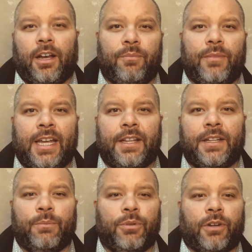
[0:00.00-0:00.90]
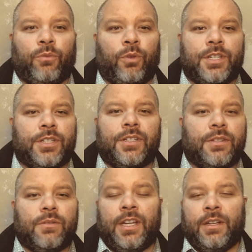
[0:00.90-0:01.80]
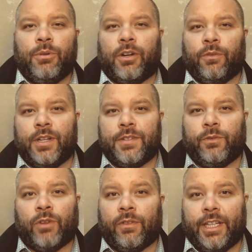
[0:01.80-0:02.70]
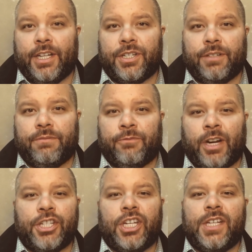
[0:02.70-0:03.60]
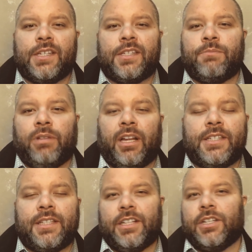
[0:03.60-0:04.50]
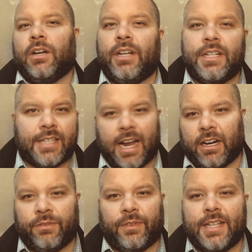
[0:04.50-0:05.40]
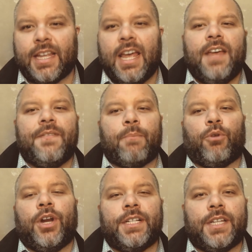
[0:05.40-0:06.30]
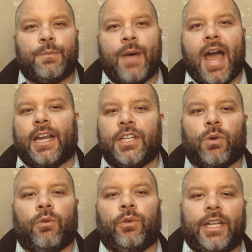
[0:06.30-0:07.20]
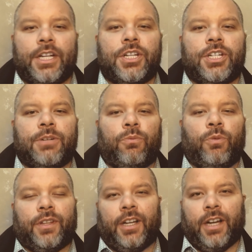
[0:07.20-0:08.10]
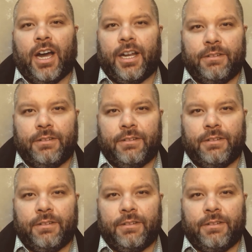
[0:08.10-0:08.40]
in the book, which is in the book of Revelation, right? Jesus' blood is the atoning sacrifice that brings us back into our relationship with God.